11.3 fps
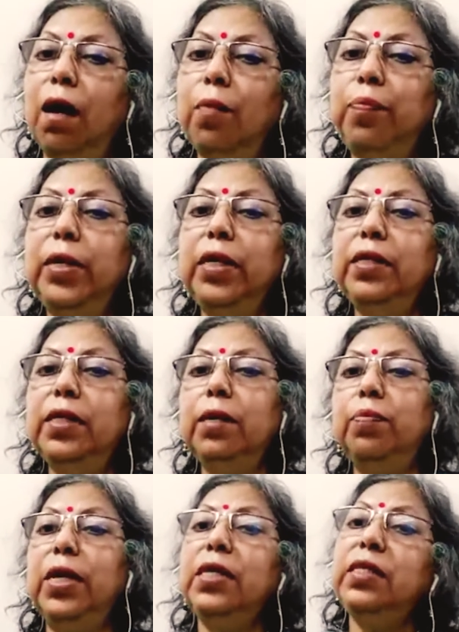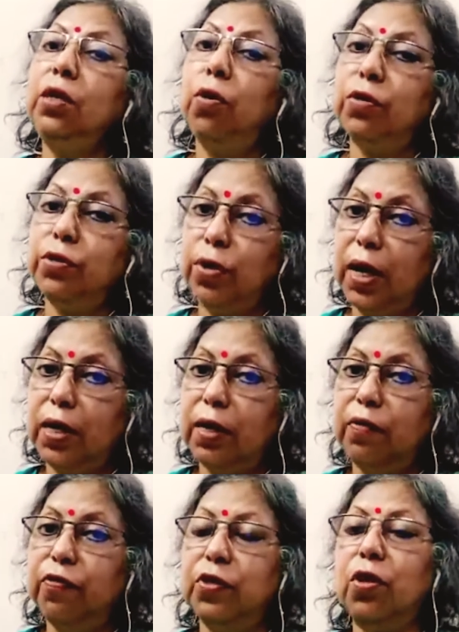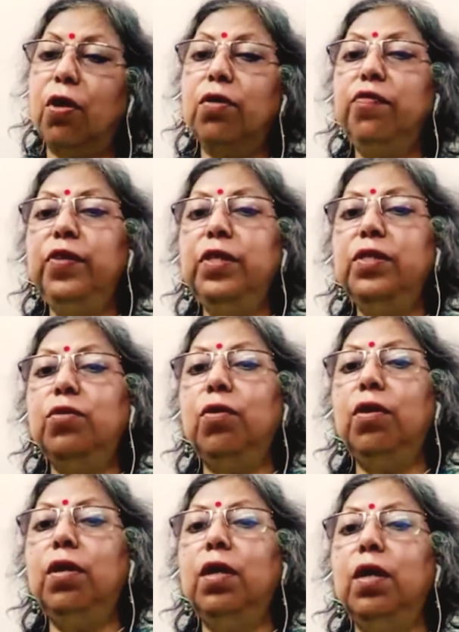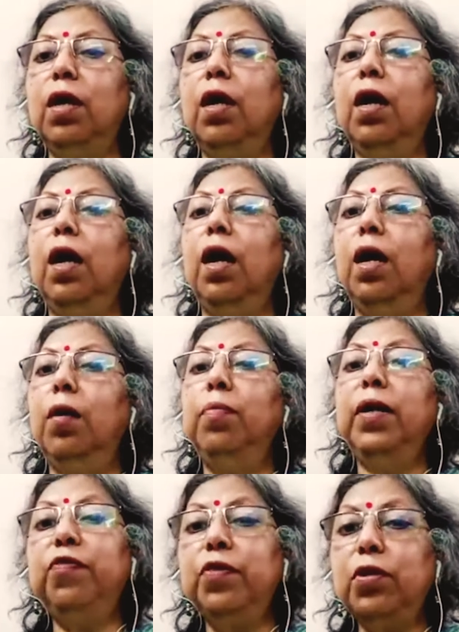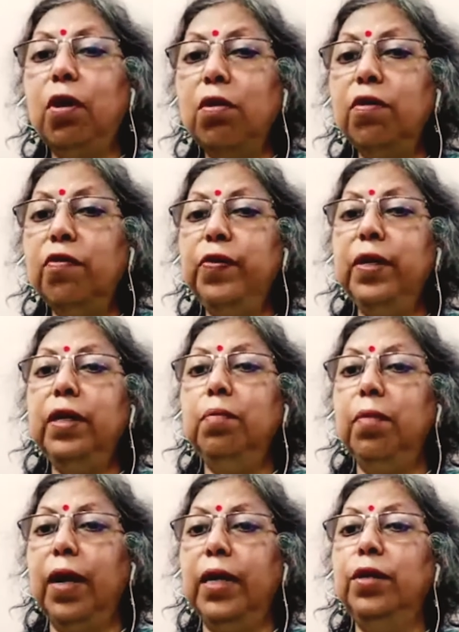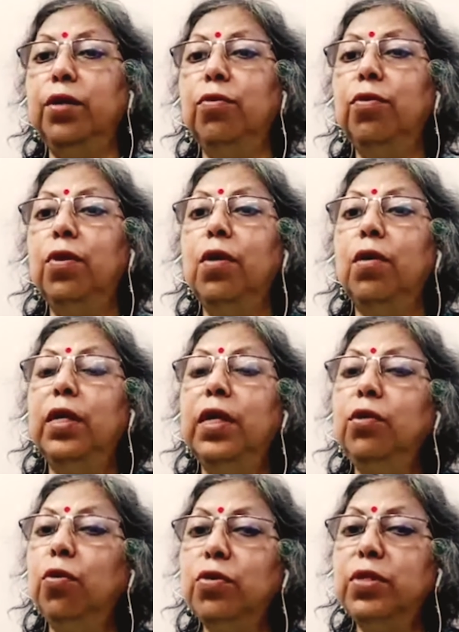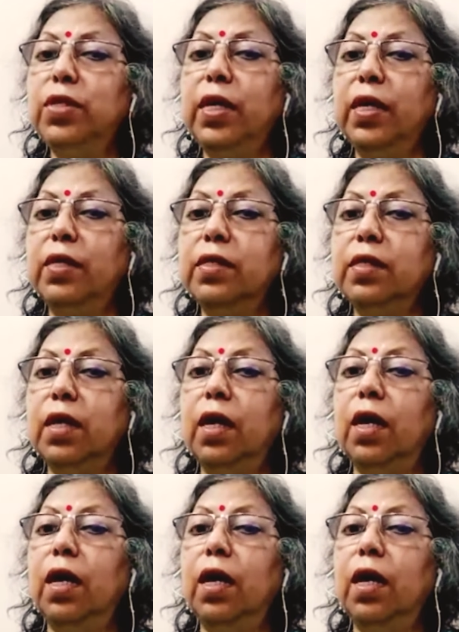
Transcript: a printing press. He also had a photography store. But photography, mind you, in those days,